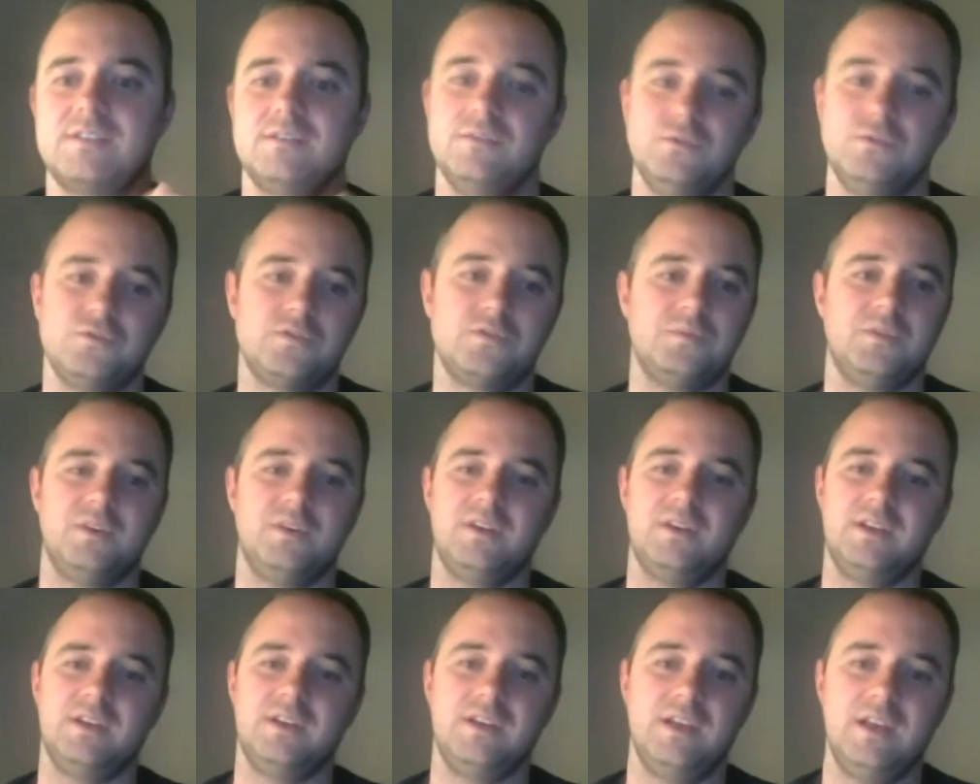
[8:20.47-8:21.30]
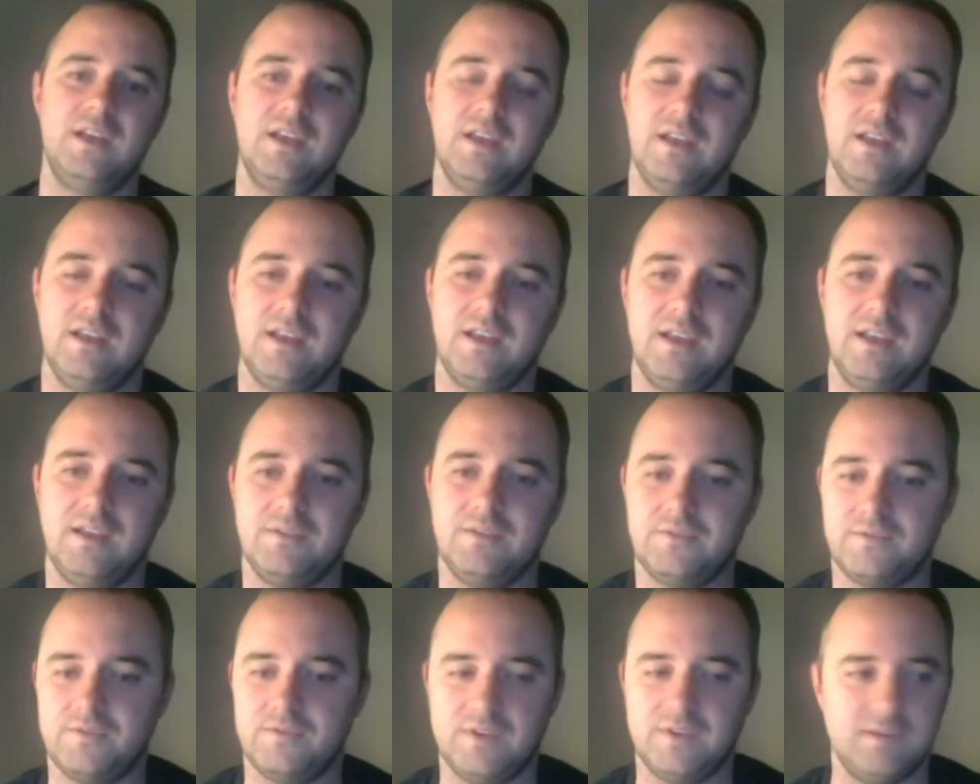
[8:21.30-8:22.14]
And ultimately,
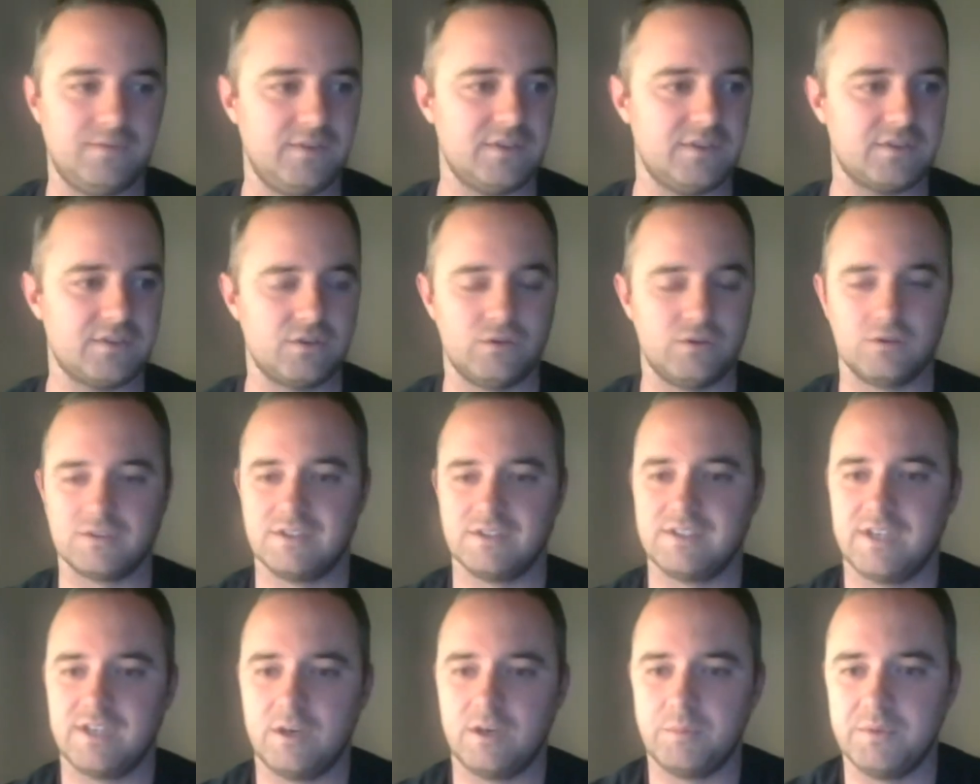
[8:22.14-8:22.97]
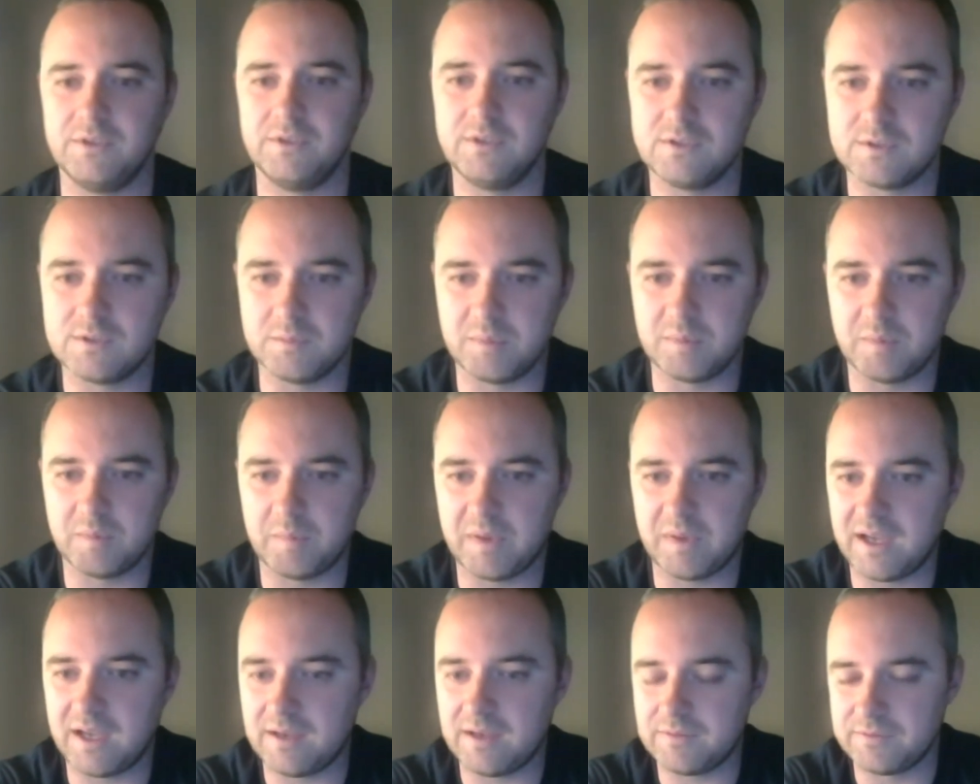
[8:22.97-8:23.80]
if if this course is helping you to
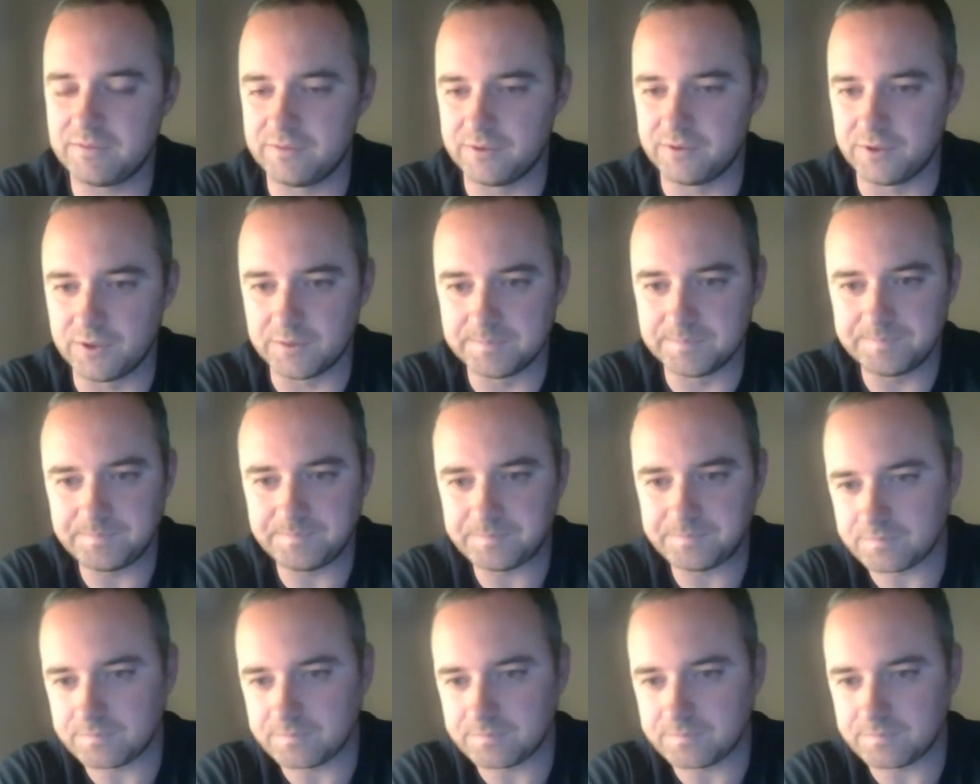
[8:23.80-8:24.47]
prepare for